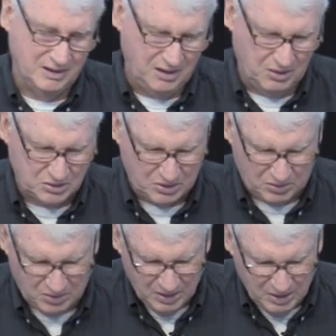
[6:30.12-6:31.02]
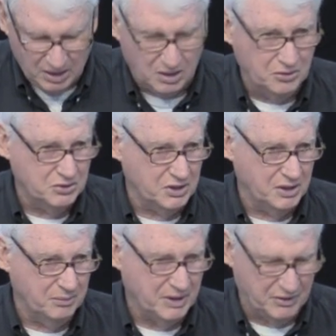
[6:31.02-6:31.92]
it also alludes to
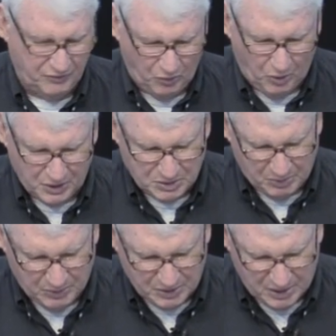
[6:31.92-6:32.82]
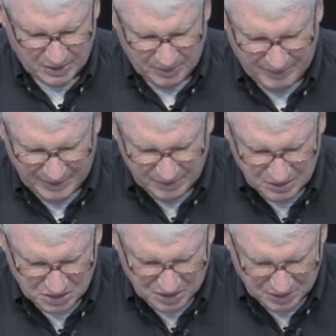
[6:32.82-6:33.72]
him being a voice. But we're talking about in
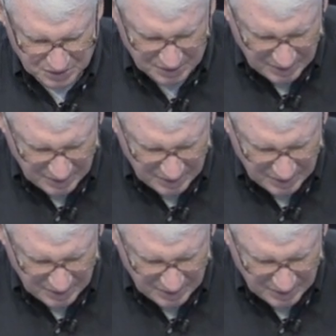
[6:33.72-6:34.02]
this session